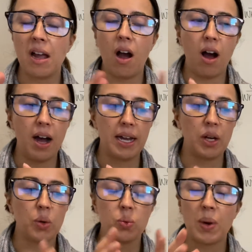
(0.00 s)
on
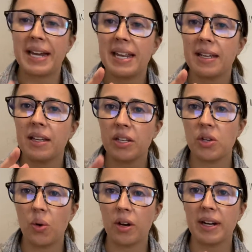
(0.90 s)
writing
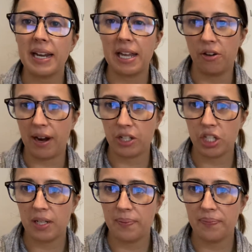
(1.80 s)
your introduction.